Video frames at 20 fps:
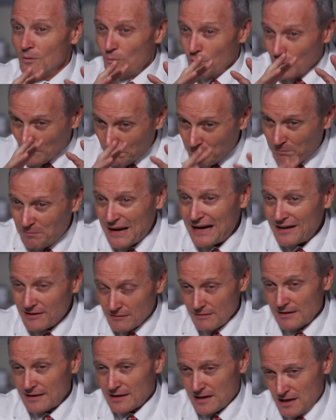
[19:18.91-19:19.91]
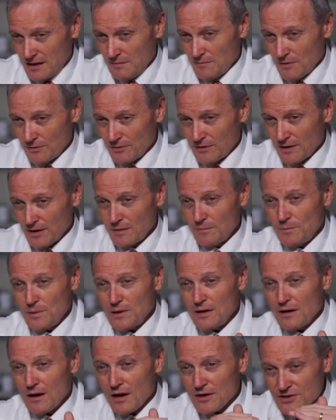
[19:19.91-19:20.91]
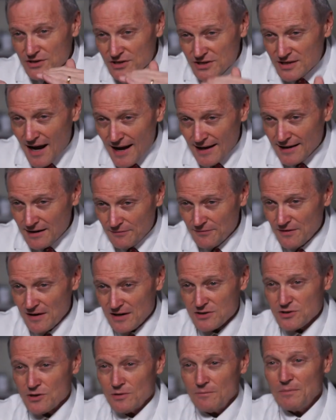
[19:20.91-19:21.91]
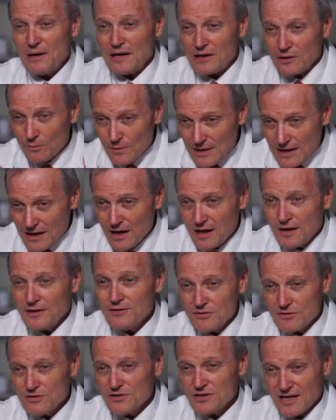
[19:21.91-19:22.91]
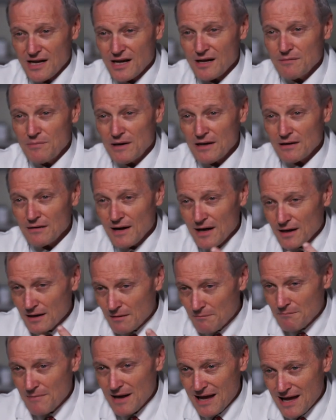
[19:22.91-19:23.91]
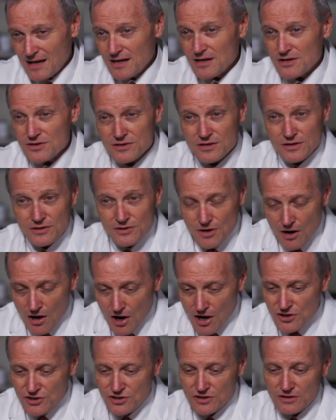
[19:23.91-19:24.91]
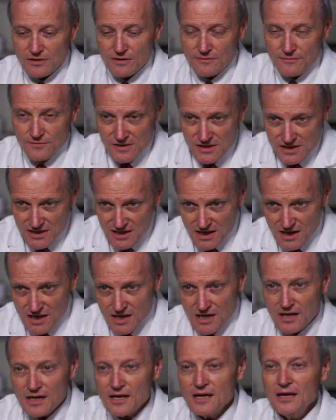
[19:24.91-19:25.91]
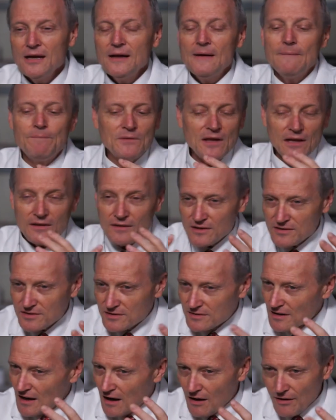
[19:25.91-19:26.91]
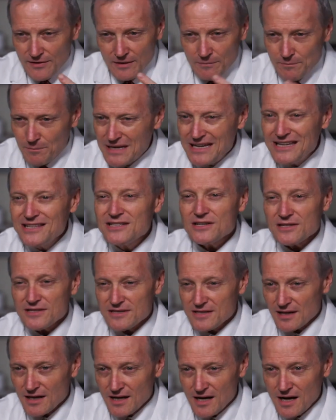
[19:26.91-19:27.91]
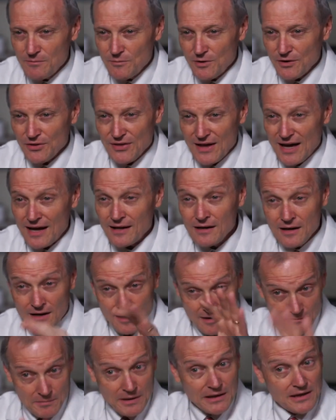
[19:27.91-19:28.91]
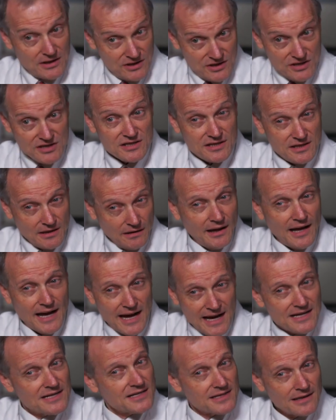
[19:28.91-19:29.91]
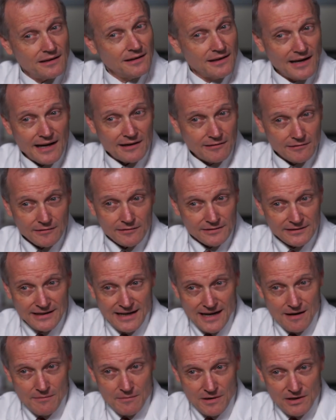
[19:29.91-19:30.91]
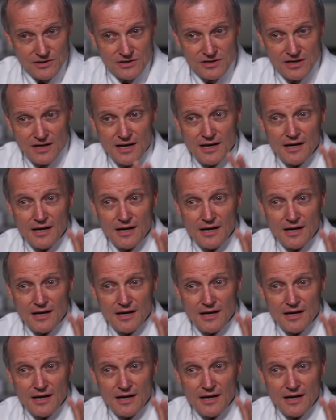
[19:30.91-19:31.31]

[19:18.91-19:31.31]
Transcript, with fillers: We're better at chemotherapy. Our side effects are better. We understand better how to manage the nausea, the fatigue, and the, all the pieces that come with that. But it still has collateral damage.